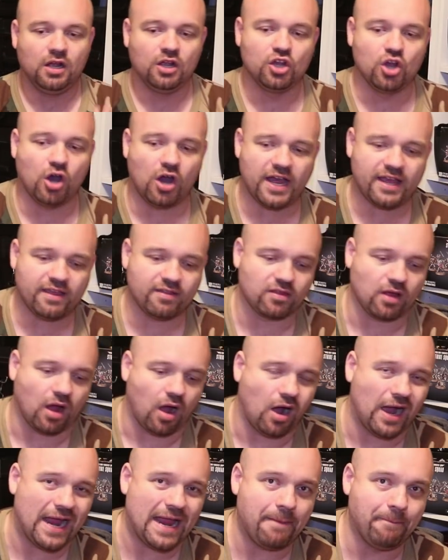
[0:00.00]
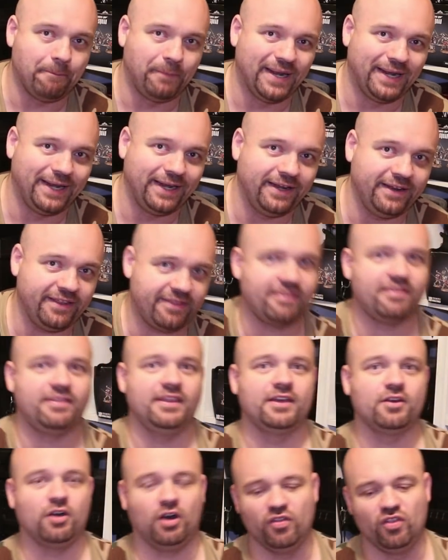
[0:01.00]
Guys, I am
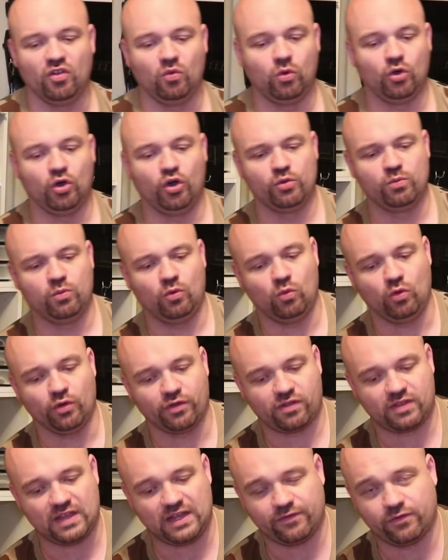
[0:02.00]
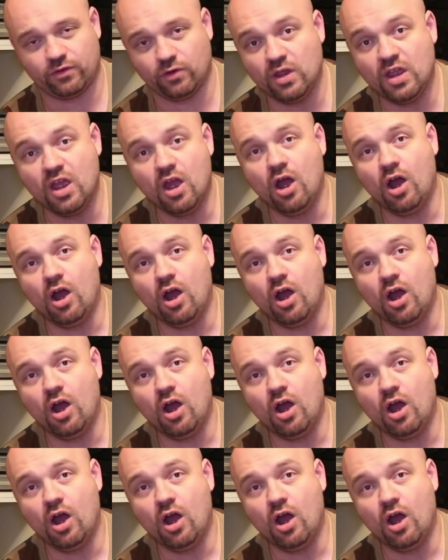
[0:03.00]
ballistic on the World War stuff too.